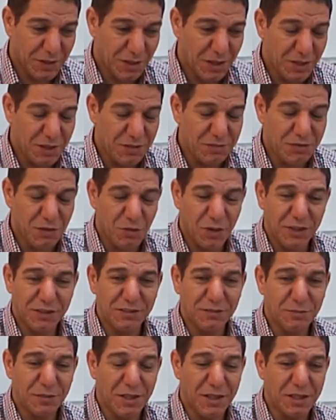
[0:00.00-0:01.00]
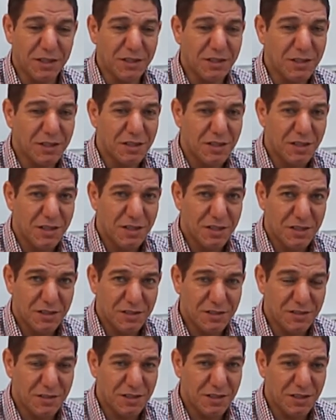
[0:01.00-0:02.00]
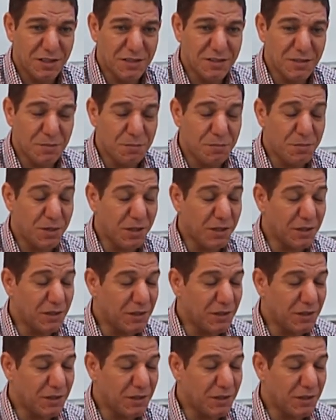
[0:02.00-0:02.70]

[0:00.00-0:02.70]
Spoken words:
If a white man steals a big